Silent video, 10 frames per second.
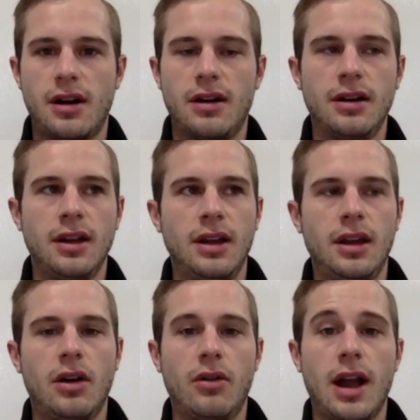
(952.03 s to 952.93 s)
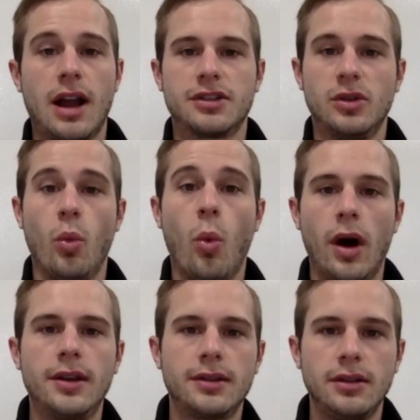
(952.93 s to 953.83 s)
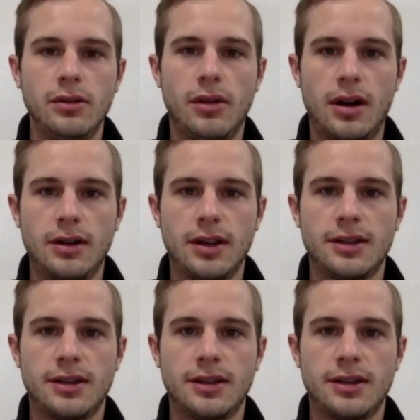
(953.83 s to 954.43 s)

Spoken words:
are, or actually what you are.